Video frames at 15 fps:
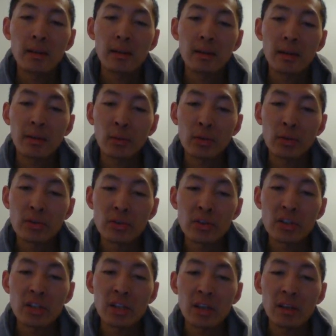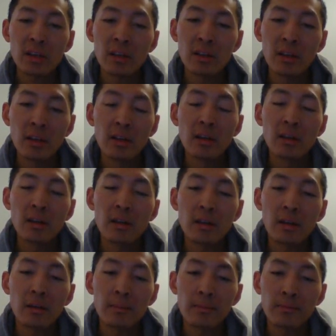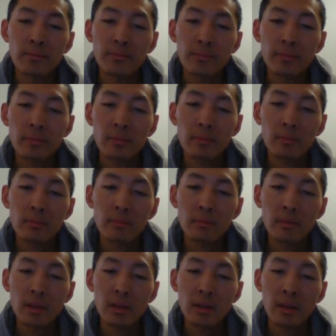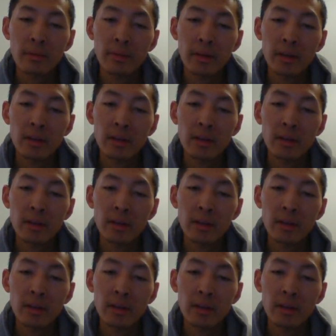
if I can take my skills and be successful